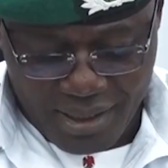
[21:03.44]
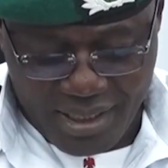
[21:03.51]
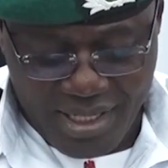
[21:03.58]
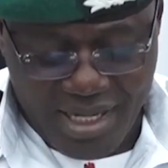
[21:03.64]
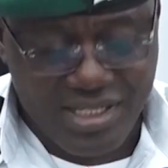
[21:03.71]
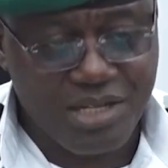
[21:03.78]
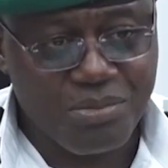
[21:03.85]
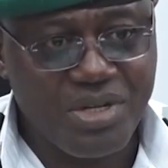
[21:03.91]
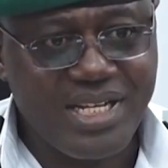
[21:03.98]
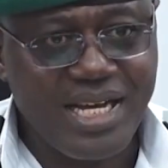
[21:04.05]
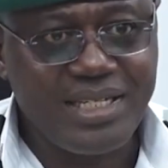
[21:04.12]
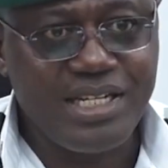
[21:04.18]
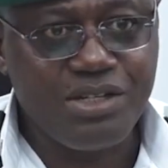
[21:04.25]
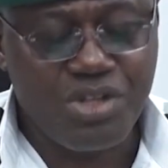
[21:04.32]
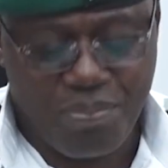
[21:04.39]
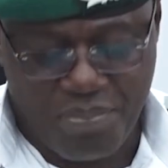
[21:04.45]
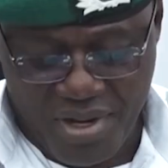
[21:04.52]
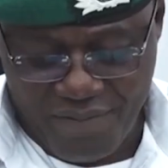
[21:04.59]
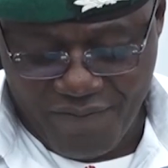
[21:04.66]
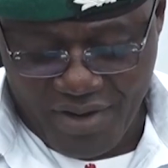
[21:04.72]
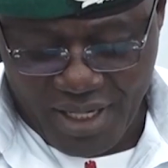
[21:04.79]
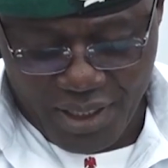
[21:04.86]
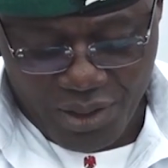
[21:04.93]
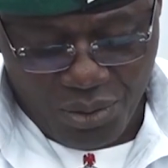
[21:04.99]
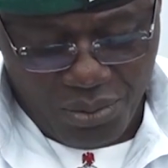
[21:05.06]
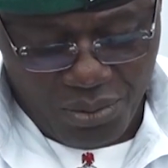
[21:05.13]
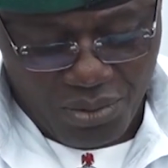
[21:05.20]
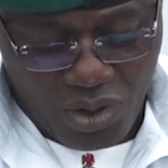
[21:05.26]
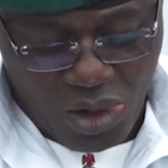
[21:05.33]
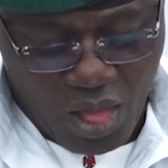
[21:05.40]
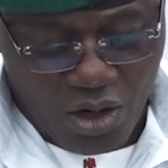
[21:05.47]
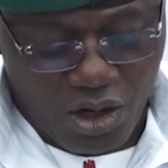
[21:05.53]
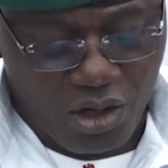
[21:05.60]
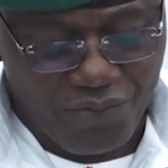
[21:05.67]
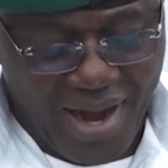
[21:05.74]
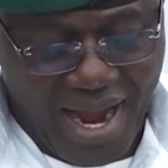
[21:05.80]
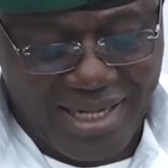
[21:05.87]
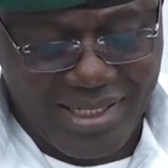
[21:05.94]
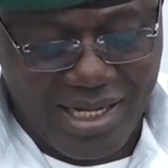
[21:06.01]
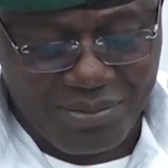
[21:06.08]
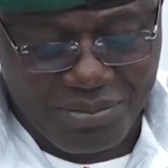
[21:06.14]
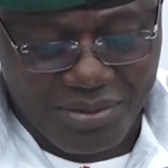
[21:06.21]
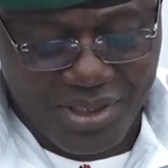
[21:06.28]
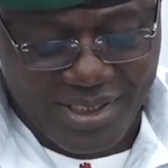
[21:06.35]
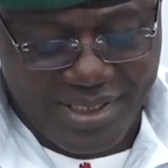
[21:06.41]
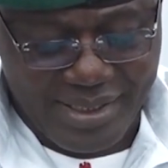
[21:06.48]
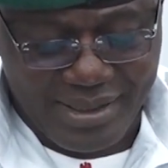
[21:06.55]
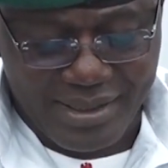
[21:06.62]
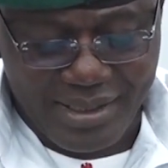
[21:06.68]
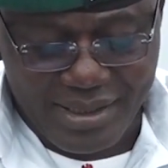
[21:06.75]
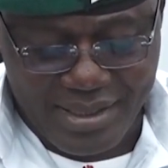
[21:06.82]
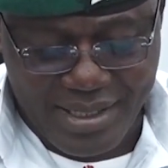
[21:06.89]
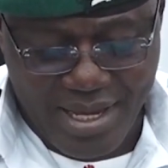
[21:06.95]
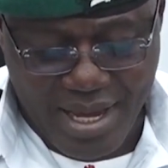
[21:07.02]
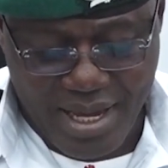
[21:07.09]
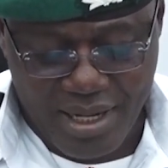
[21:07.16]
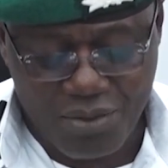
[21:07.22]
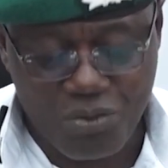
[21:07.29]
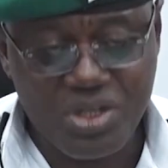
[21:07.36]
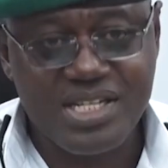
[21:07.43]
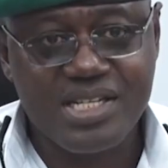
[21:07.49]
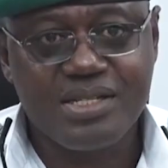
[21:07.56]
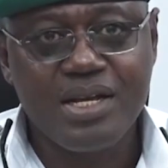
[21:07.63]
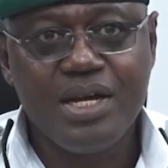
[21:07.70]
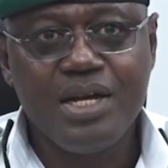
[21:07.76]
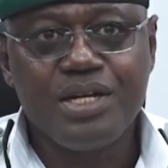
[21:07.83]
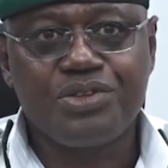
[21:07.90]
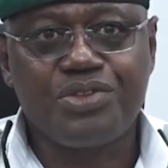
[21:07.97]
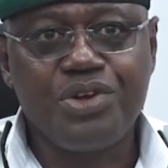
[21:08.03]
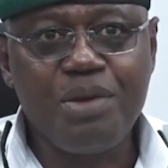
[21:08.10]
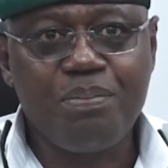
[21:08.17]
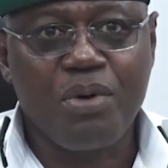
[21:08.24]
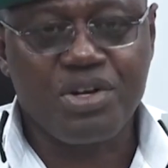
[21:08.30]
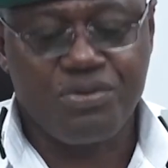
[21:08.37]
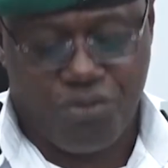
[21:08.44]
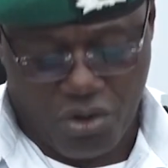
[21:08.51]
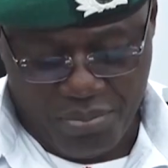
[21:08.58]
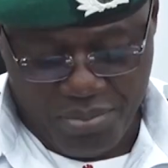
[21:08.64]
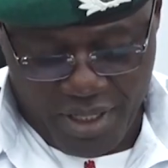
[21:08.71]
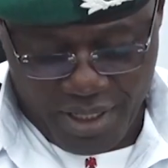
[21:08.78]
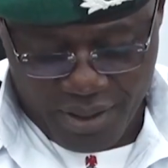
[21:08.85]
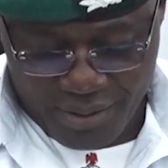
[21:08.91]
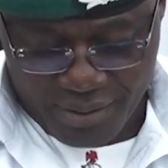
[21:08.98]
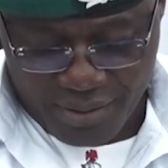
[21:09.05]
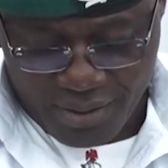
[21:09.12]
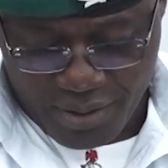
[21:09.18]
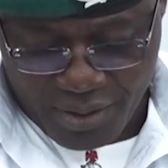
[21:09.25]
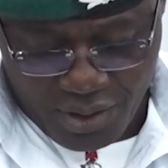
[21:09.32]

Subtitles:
The estimated duty paid value of items since this year, which is 3.4 billion,